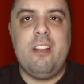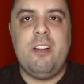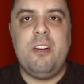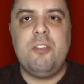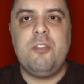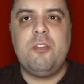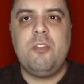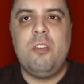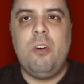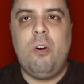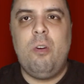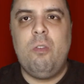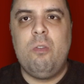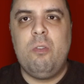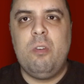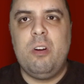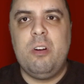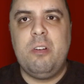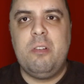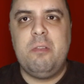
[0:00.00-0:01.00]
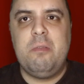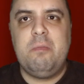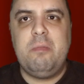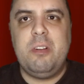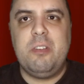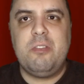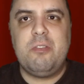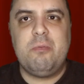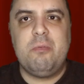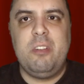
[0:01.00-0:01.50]
There's
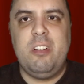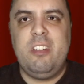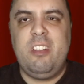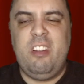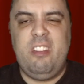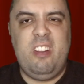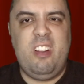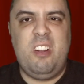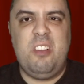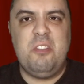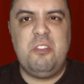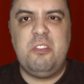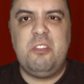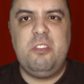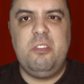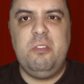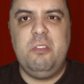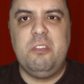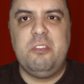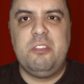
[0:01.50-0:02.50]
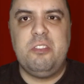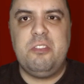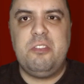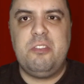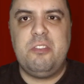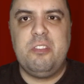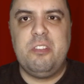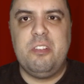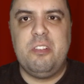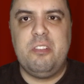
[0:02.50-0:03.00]
there's really nothing else to it.
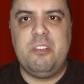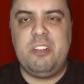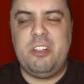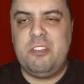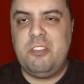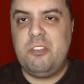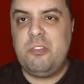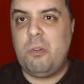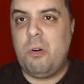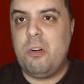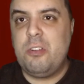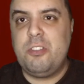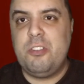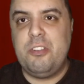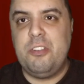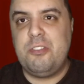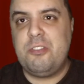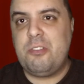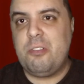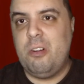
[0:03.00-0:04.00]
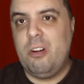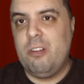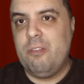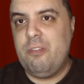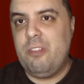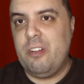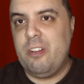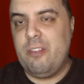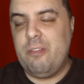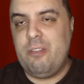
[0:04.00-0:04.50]
Just let's torture this girl
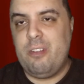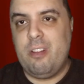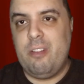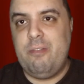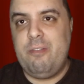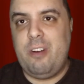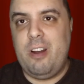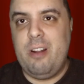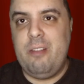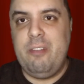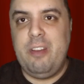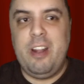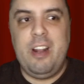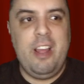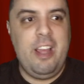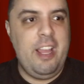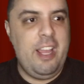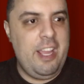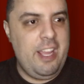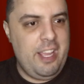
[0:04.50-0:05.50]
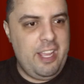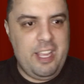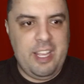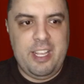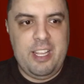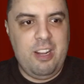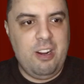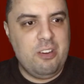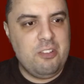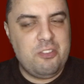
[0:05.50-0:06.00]
for the fun of it.
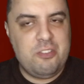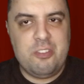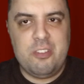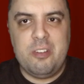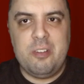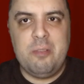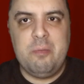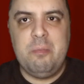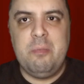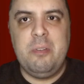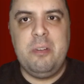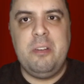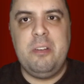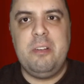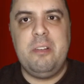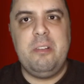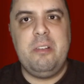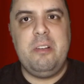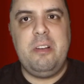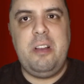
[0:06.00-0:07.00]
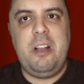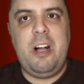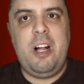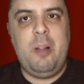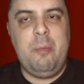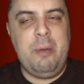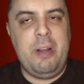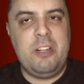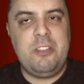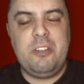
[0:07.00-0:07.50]
Here's some
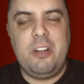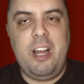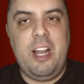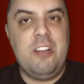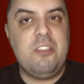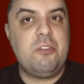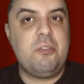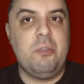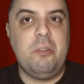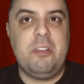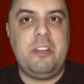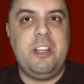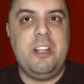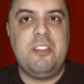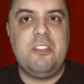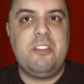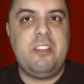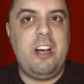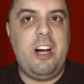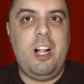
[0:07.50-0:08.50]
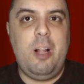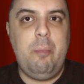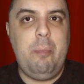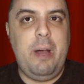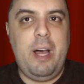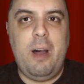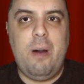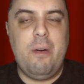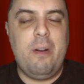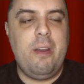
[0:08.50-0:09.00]
elementary and high school kids to help
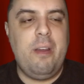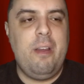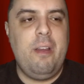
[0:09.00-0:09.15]
out.